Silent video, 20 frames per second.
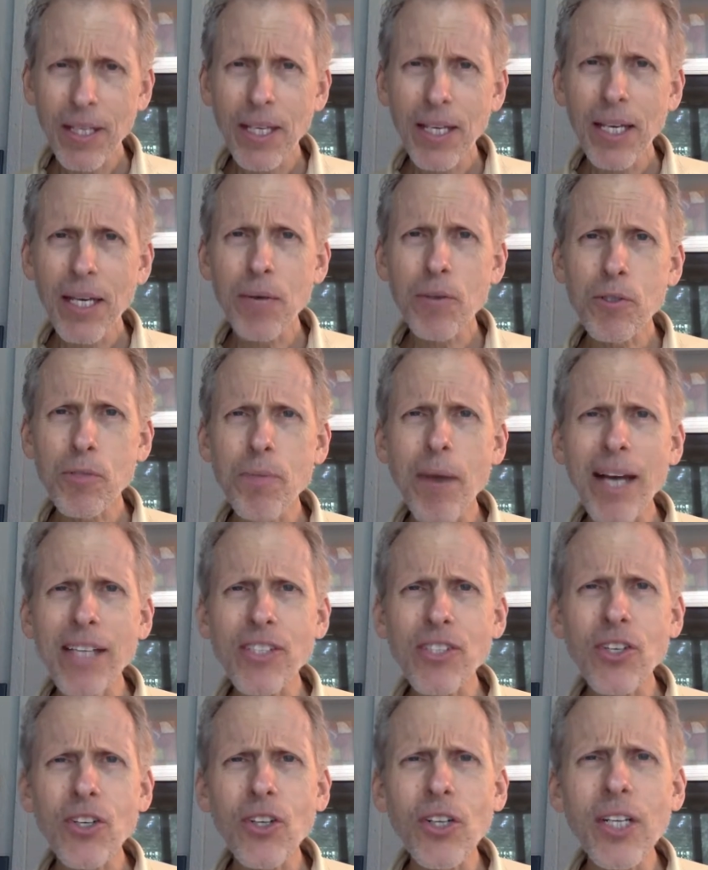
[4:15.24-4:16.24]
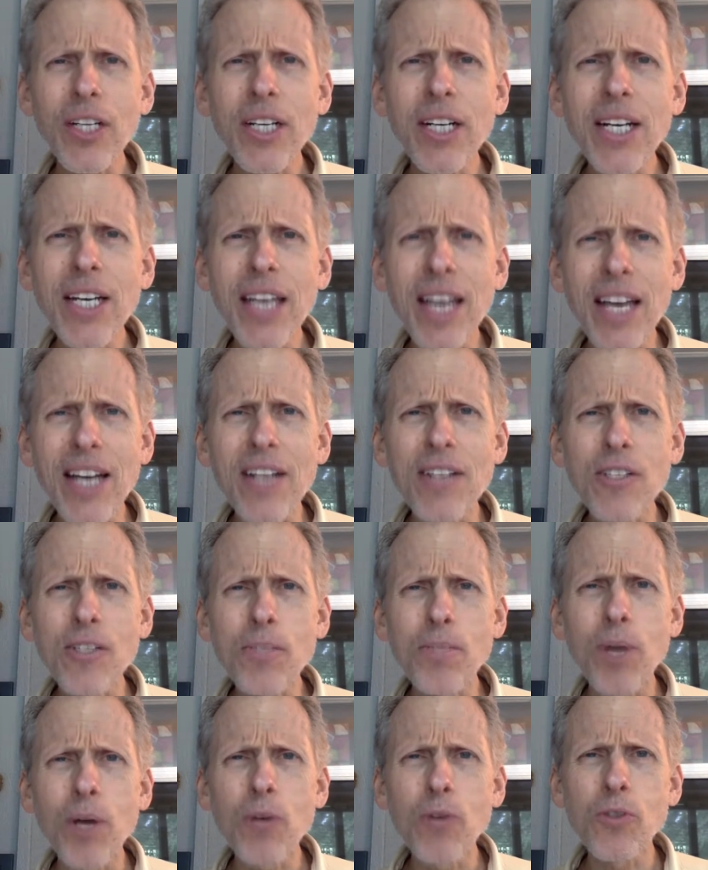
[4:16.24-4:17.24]
He was masculinity in its
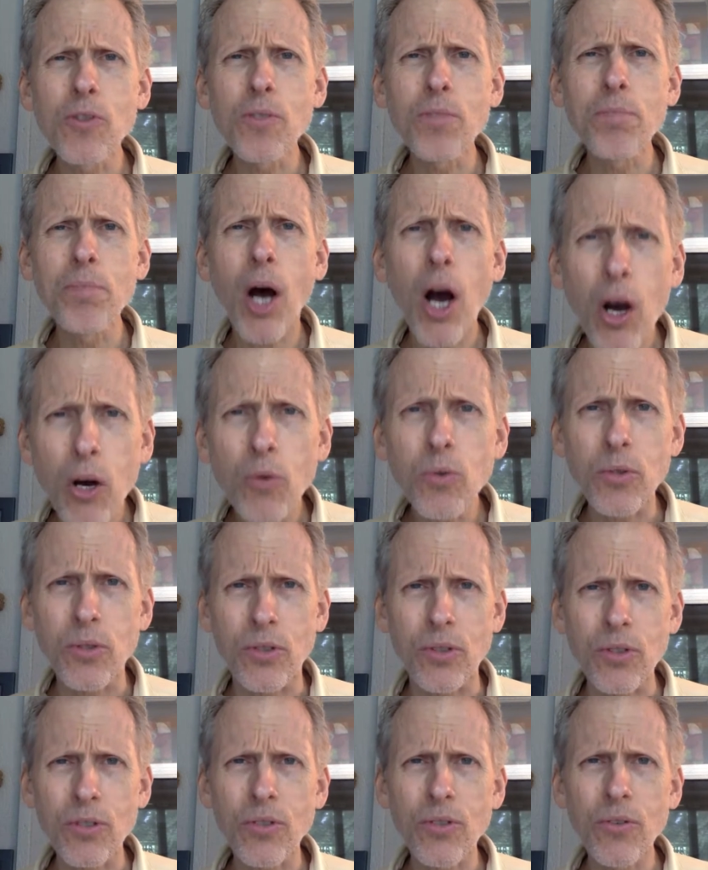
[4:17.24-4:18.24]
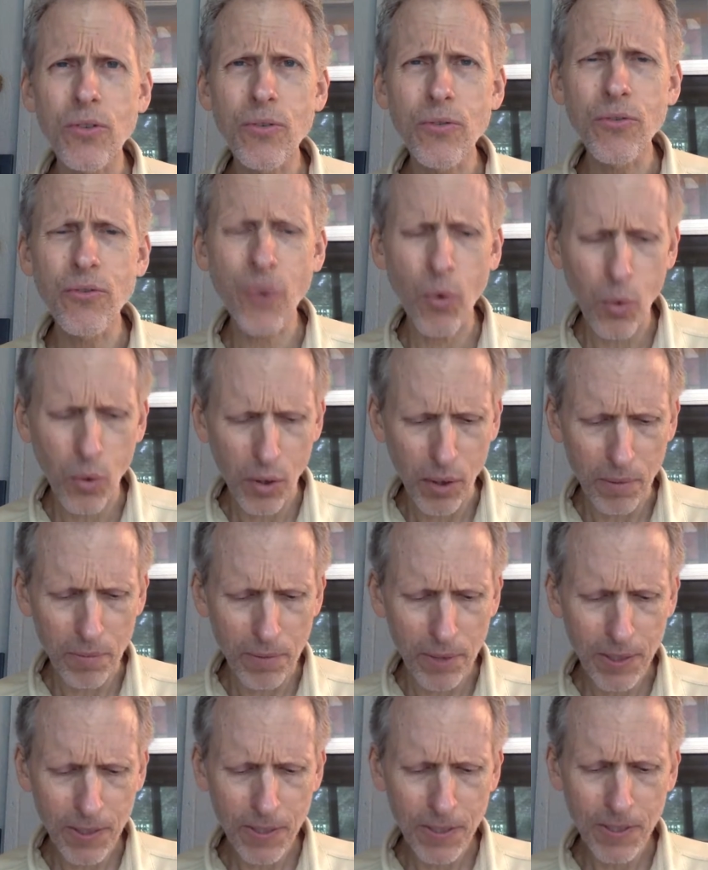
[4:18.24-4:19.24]
most potent form.